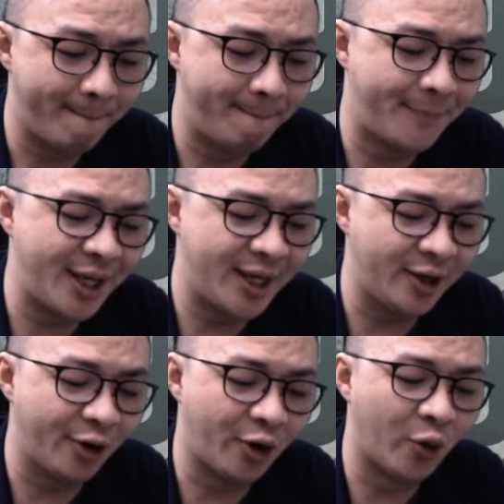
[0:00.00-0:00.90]

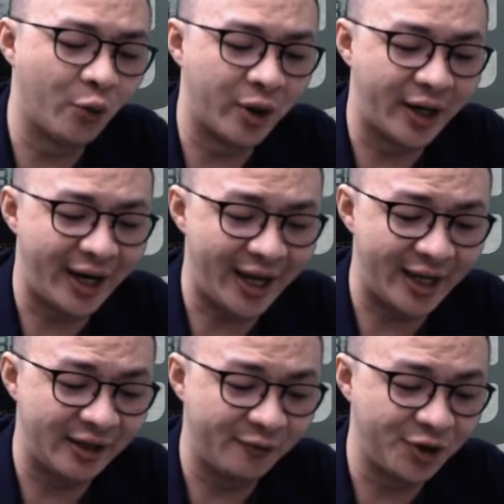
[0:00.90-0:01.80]
b over a,
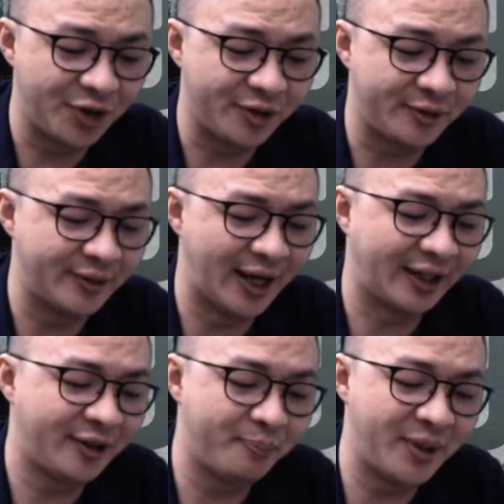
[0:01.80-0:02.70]
which is
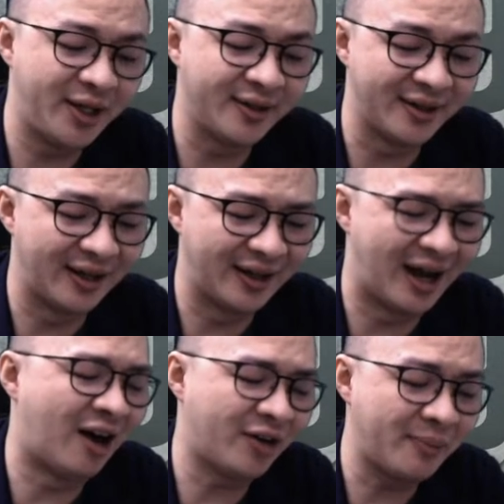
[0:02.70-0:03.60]
negative b is
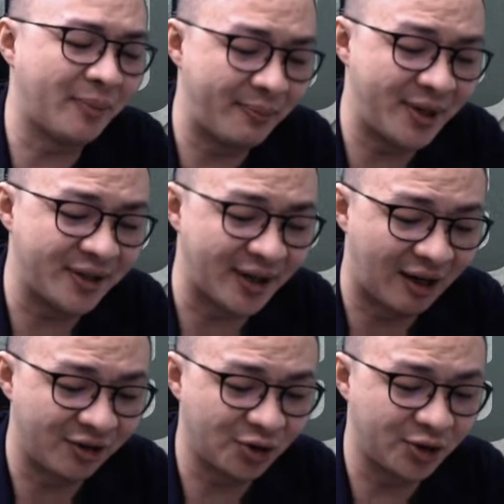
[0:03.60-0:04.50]
r, and my b is
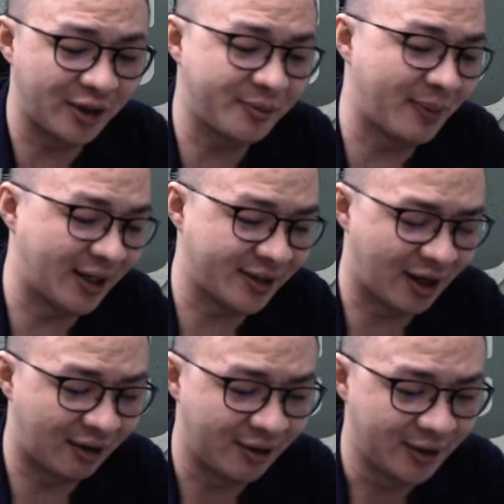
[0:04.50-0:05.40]
r, so it's just minus
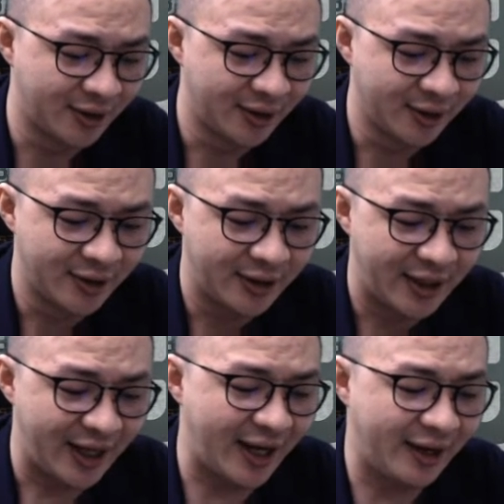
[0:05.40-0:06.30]
r.
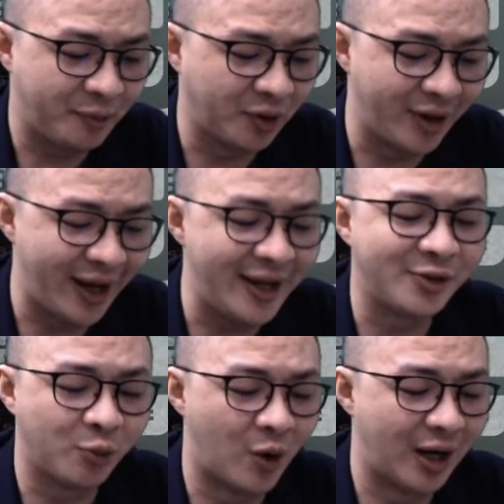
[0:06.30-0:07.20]
because a is
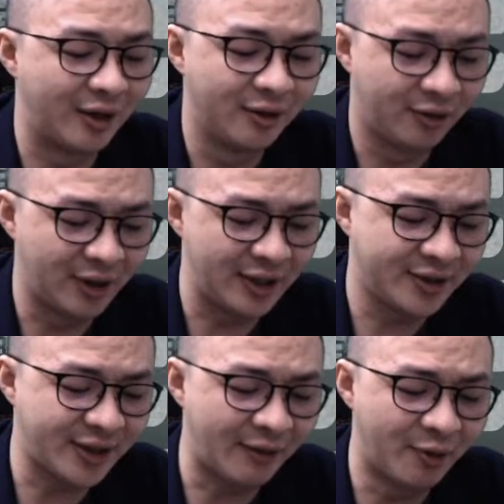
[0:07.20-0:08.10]
1. Alright,
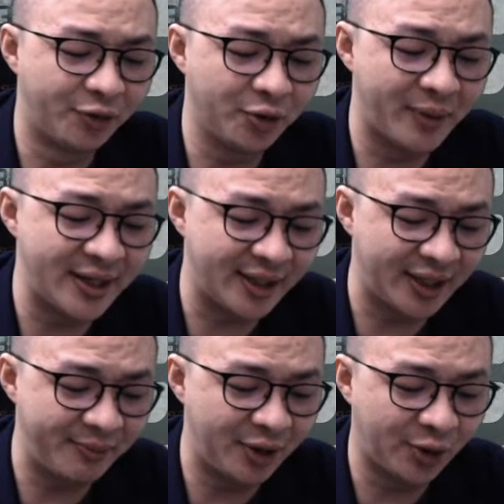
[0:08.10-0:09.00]
sum of root basically
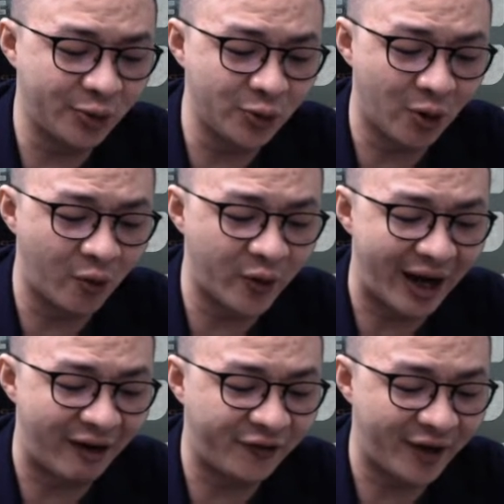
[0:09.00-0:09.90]
means 2 over
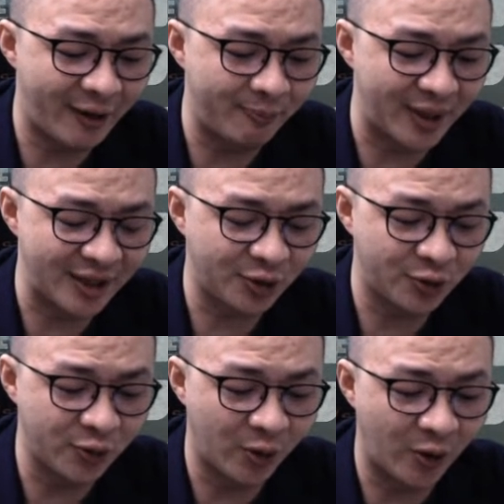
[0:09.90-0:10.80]
alpha plus
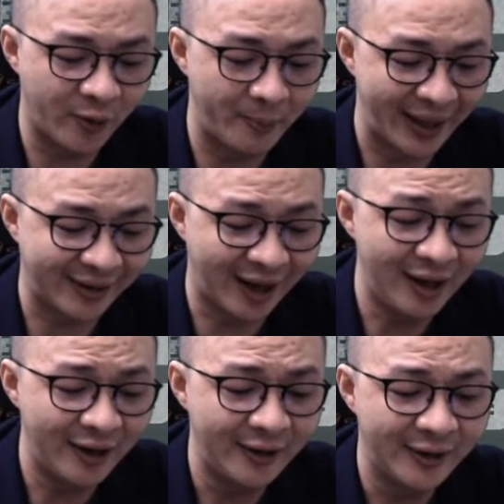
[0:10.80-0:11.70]
2 over beta
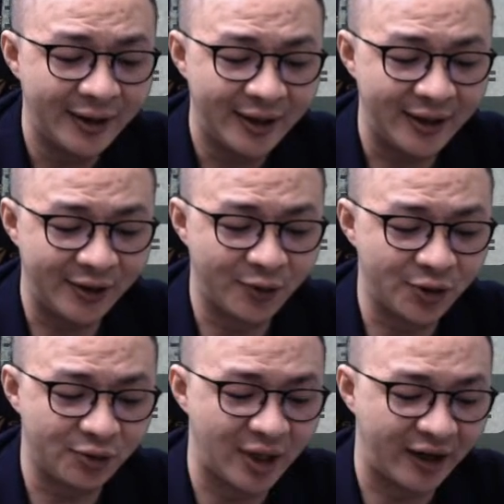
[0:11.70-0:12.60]
equals
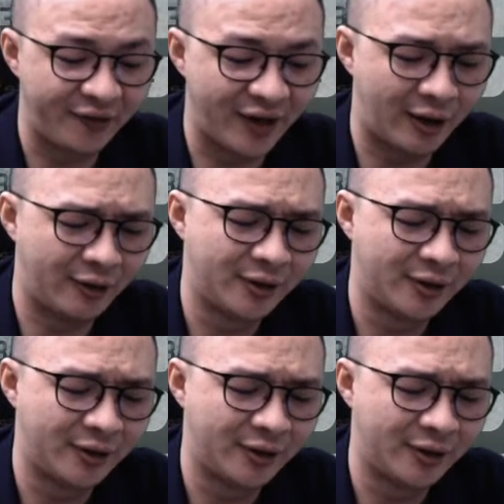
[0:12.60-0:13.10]
to negative r.